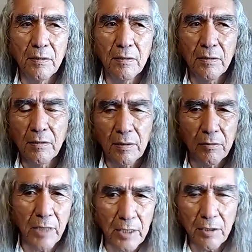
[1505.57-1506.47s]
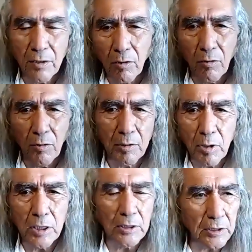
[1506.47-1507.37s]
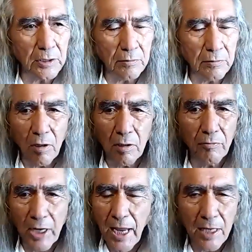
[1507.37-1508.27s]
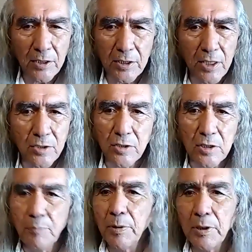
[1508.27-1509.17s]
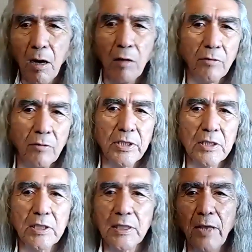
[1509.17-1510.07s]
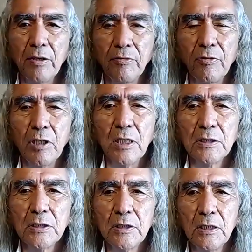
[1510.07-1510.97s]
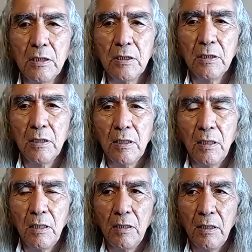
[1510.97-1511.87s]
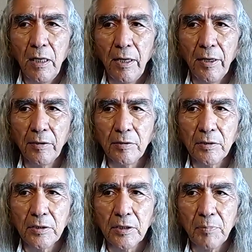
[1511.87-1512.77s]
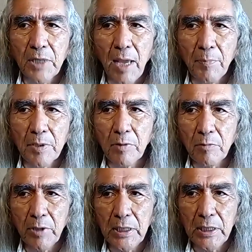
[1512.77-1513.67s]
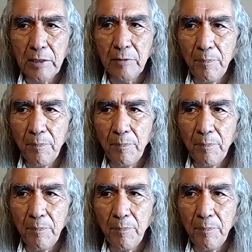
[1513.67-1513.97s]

the Creator, the Holy Ones, and all of our ancestors to put all of this together for us. And sometimes when we